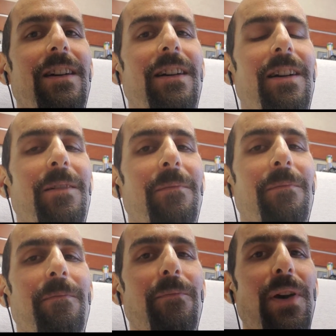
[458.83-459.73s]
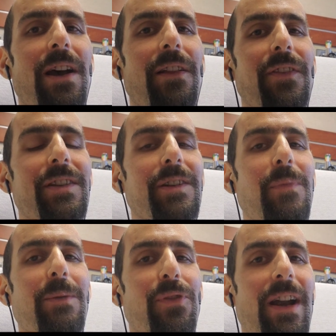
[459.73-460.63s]
but this is
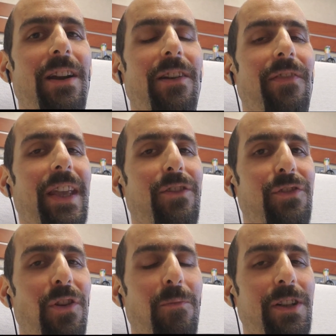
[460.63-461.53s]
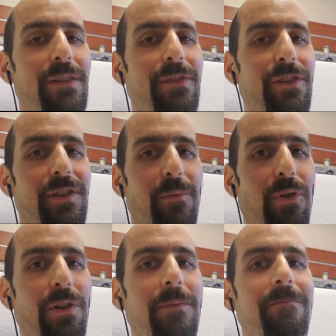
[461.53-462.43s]
my prayer, and thank you so much for your
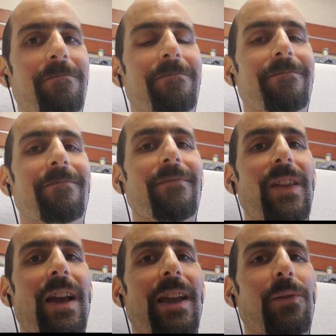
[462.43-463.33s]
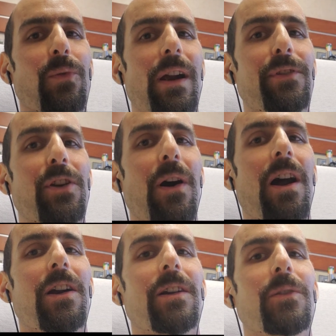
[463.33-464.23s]
support. And wherever you
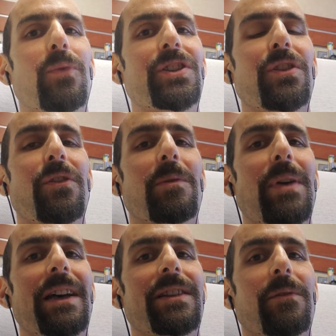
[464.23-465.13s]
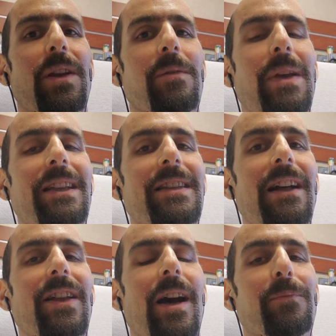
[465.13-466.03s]
are, wishing you the best. I'm going to make
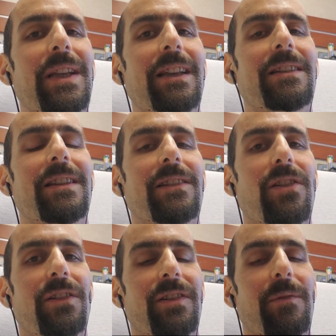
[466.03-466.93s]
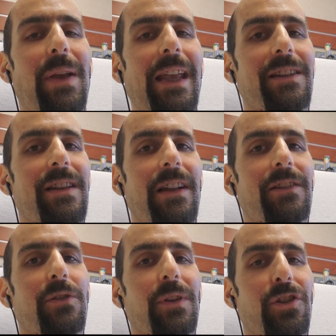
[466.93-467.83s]
daily updates as long as the pain's not
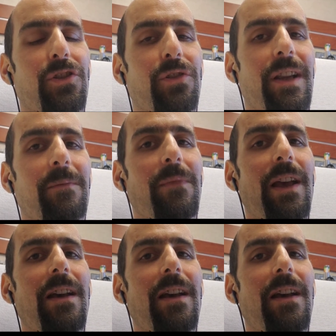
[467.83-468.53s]
too extreme,